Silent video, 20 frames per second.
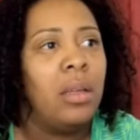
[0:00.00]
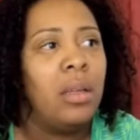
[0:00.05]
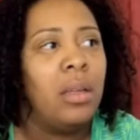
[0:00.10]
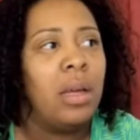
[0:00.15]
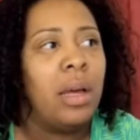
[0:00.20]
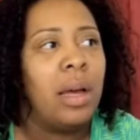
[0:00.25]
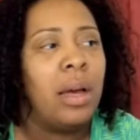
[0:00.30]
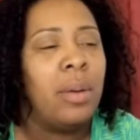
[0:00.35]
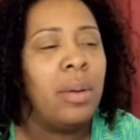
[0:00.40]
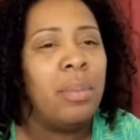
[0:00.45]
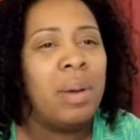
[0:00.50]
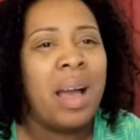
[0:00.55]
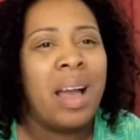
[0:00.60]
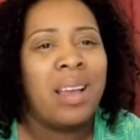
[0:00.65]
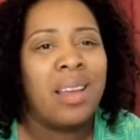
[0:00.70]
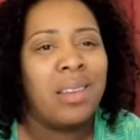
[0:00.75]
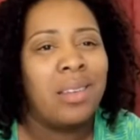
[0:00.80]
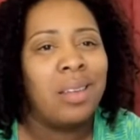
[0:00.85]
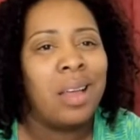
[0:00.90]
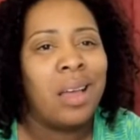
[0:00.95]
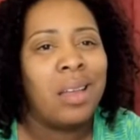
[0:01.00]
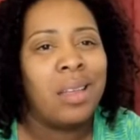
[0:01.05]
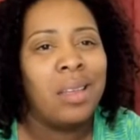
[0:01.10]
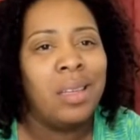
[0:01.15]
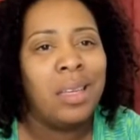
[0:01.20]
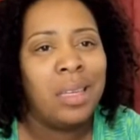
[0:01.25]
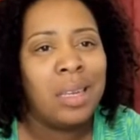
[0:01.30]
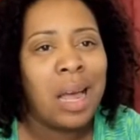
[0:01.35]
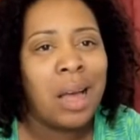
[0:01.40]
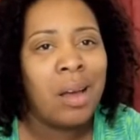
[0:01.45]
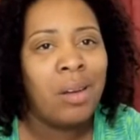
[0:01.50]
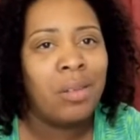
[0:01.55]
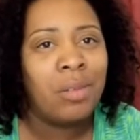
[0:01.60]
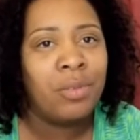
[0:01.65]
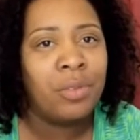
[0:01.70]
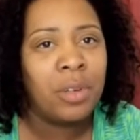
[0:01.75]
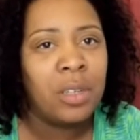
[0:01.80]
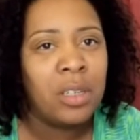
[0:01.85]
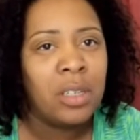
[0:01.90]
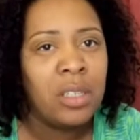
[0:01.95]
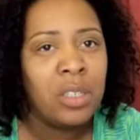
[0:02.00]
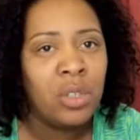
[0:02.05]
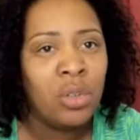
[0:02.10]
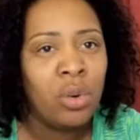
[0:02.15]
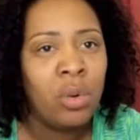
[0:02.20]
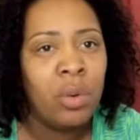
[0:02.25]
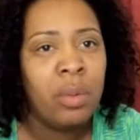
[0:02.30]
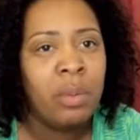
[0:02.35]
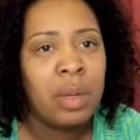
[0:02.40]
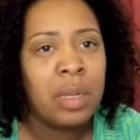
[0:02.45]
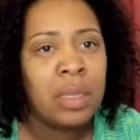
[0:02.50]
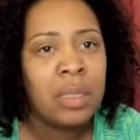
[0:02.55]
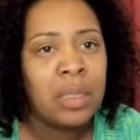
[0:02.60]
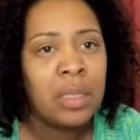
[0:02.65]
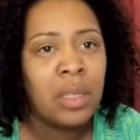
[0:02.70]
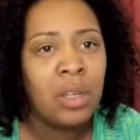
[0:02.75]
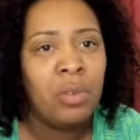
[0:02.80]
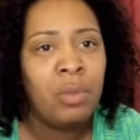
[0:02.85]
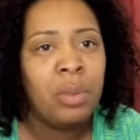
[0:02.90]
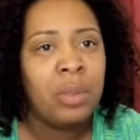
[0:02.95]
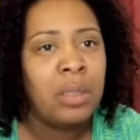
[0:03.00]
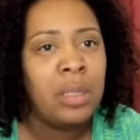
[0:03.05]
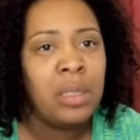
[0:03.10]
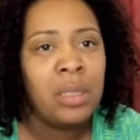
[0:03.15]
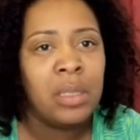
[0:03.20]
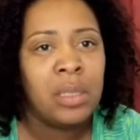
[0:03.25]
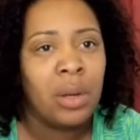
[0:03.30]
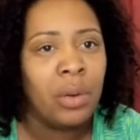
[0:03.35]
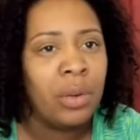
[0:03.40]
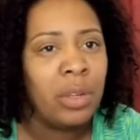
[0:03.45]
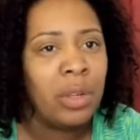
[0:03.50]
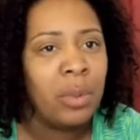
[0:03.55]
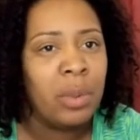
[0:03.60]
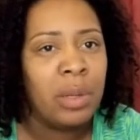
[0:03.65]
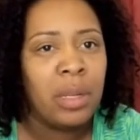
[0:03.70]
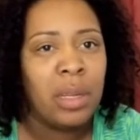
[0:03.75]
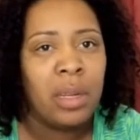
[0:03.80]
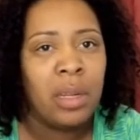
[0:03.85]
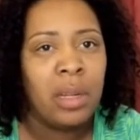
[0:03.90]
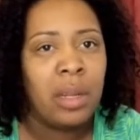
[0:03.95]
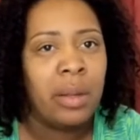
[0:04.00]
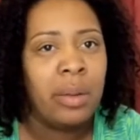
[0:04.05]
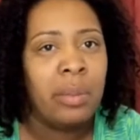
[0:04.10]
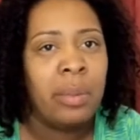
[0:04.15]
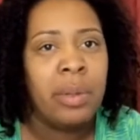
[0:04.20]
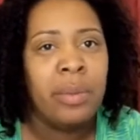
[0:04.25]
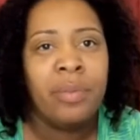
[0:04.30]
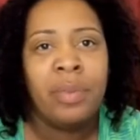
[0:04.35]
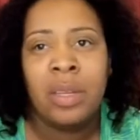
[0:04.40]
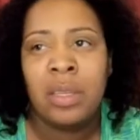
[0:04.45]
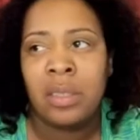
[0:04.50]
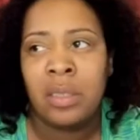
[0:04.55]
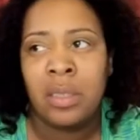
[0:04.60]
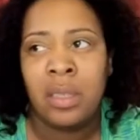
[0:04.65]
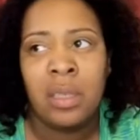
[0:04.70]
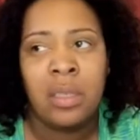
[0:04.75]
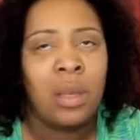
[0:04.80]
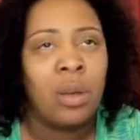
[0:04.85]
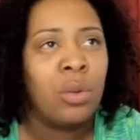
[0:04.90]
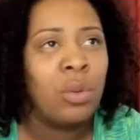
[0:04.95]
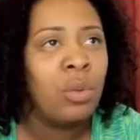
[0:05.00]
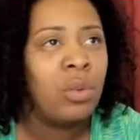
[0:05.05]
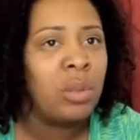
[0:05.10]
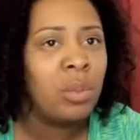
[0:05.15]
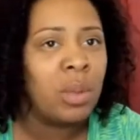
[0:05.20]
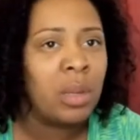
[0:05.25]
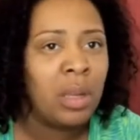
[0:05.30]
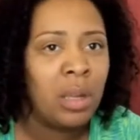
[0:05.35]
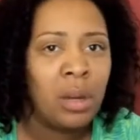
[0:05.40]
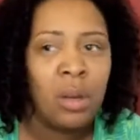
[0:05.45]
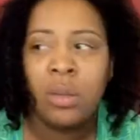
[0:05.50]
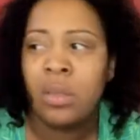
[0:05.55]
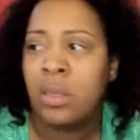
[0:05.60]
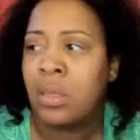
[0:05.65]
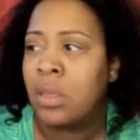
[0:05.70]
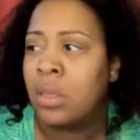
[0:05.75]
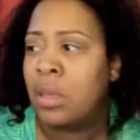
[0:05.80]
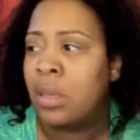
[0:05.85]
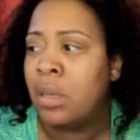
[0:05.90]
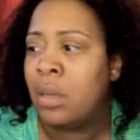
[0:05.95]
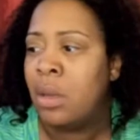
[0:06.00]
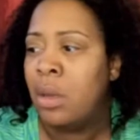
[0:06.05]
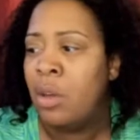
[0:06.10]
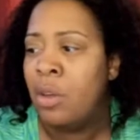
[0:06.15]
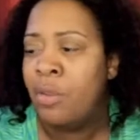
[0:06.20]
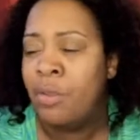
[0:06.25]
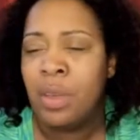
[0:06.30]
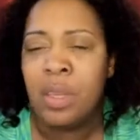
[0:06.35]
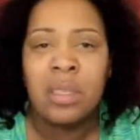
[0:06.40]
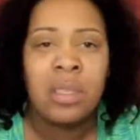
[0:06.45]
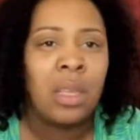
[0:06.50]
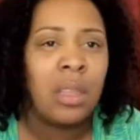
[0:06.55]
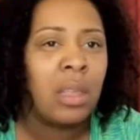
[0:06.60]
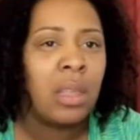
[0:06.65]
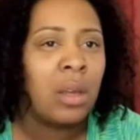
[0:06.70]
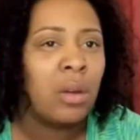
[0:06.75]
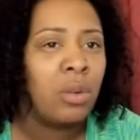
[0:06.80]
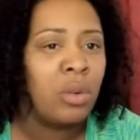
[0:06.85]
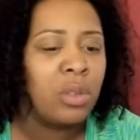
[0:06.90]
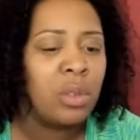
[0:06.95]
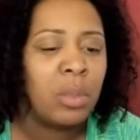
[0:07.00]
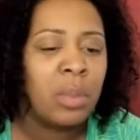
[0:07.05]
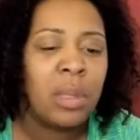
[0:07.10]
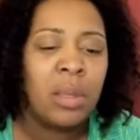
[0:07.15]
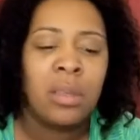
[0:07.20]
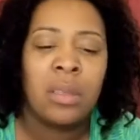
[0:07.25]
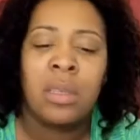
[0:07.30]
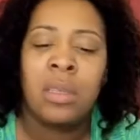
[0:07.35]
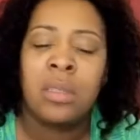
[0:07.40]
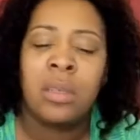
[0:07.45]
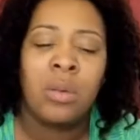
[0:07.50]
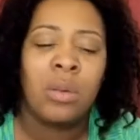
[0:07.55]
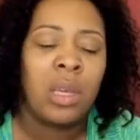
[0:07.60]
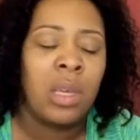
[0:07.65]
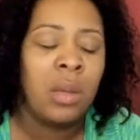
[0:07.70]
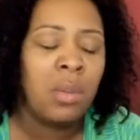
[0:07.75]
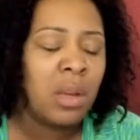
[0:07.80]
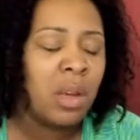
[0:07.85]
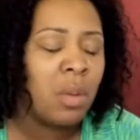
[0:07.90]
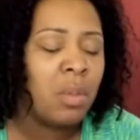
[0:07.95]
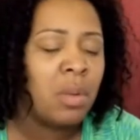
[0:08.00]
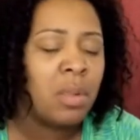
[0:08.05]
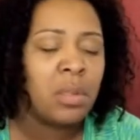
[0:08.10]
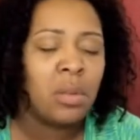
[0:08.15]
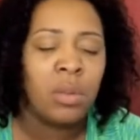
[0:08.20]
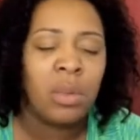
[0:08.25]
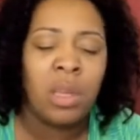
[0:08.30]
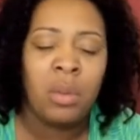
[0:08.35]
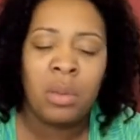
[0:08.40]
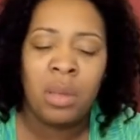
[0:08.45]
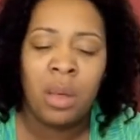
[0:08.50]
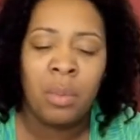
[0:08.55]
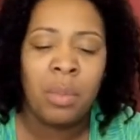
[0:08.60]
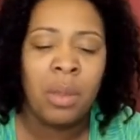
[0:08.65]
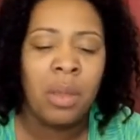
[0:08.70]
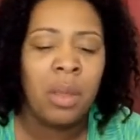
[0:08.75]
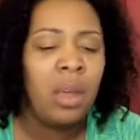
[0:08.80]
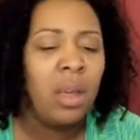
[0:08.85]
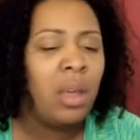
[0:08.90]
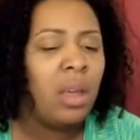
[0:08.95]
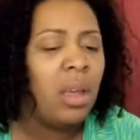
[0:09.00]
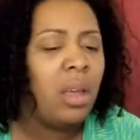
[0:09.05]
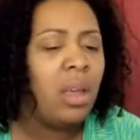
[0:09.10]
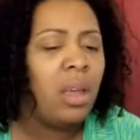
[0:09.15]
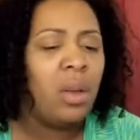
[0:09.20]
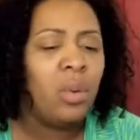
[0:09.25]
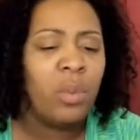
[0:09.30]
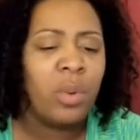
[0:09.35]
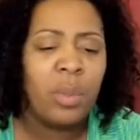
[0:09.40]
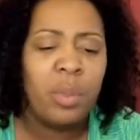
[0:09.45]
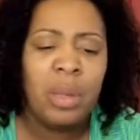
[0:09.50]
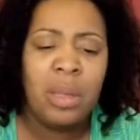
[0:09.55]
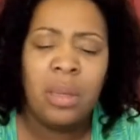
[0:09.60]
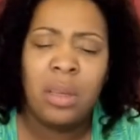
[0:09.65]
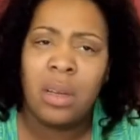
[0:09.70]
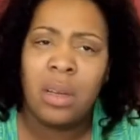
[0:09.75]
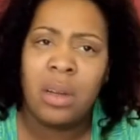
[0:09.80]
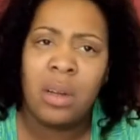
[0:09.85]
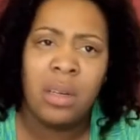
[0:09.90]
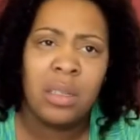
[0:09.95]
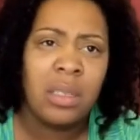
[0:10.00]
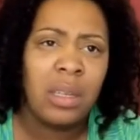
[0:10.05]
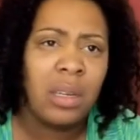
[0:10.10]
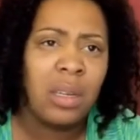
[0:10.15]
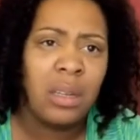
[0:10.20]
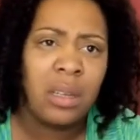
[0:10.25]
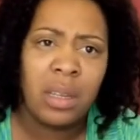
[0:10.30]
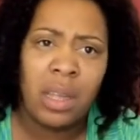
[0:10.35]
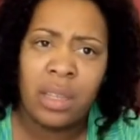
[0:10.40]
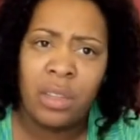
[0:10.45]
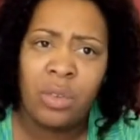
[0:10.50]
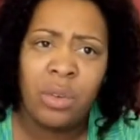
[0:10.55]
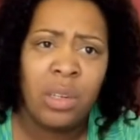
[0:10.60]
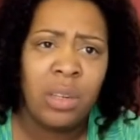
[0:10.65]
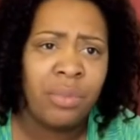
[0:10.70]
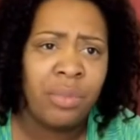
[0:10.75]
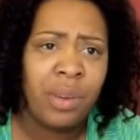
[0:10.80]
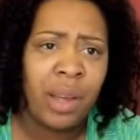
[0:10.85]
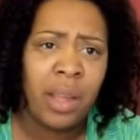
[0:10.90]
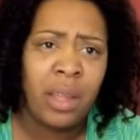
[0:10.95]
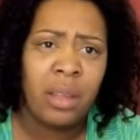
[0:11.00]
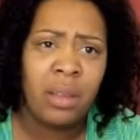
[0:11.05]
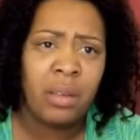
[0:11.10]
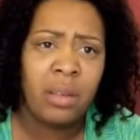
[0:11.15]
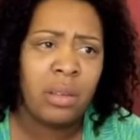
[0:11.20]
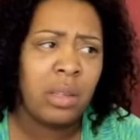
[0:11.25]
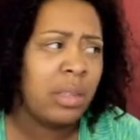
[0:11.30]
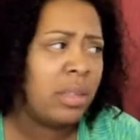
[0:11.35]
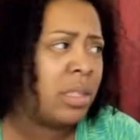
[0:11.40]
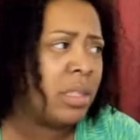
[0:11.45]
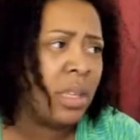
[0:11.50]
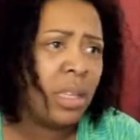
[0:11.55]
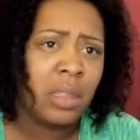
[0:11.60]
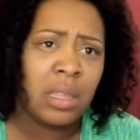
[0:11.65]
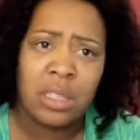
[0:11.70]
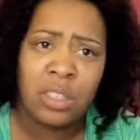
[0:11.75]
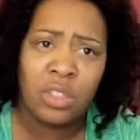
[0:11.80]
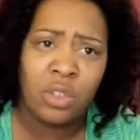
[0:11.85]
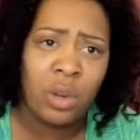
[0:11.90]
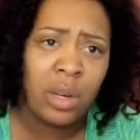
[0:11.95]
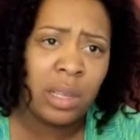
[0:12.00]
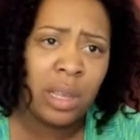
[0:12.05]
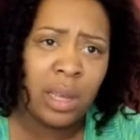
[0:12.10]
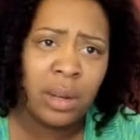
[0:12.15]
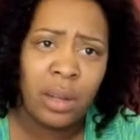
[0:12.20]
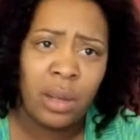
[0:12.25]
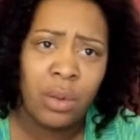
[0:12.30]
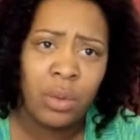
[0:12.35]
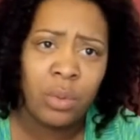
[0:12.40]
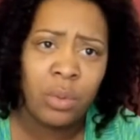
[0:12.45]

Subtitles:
I can get out in front of this story myself, but this is only the beginning. We fix this, they're going to do something else. Then fix that, they're going to do something else. And it's going to keep coming. It's going to keep coming. And Remy look at her and tell her, look, hey, you need to fight. This ain't the Charlie I know.